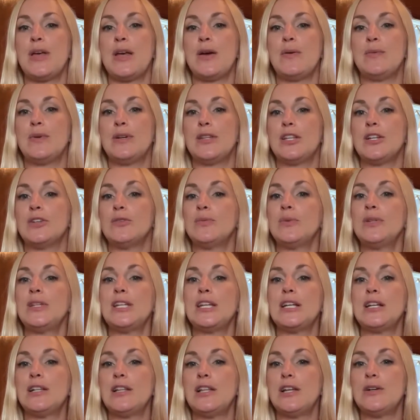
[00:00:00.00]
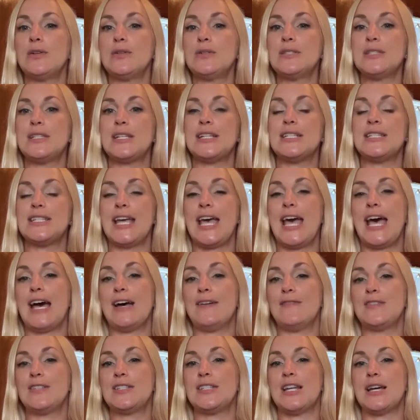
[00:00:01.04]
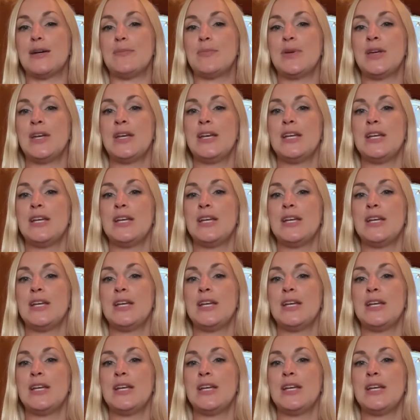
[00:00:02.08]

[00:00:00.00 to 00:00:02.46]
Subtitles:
And when they're really close, it's a half step.